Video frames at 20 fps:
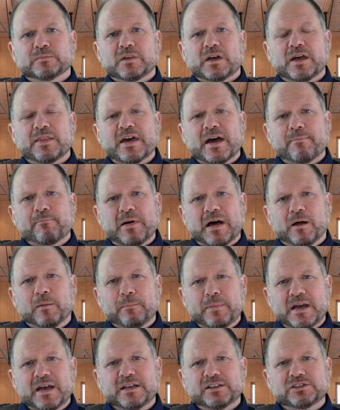And that
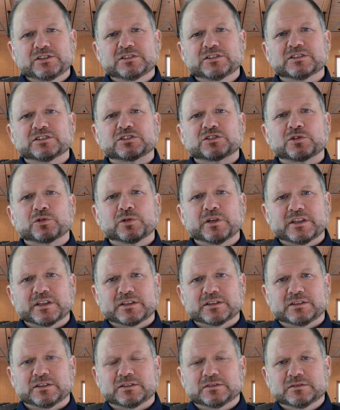palpation is
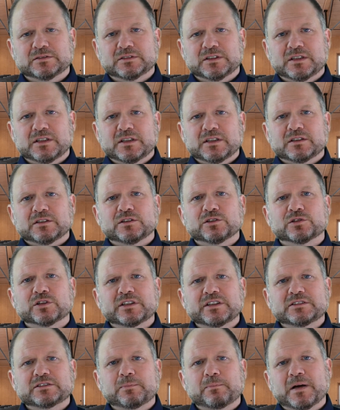critical.
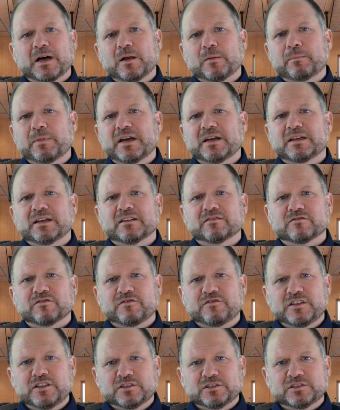Learning to palpate and
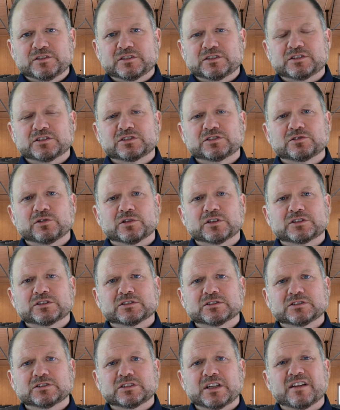feel the
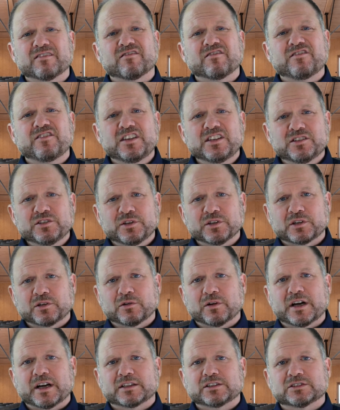distortions and feel the
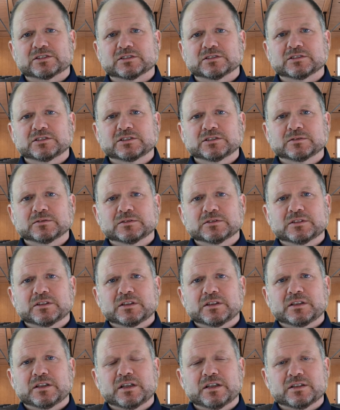corrections
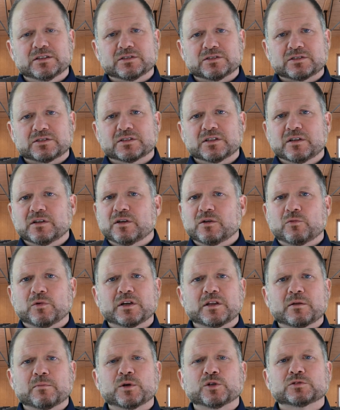is one
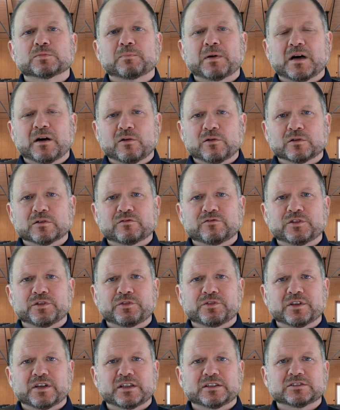of the most powerful
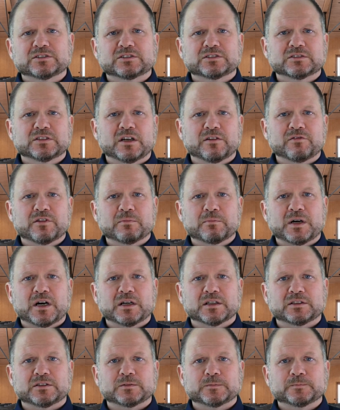things of the model.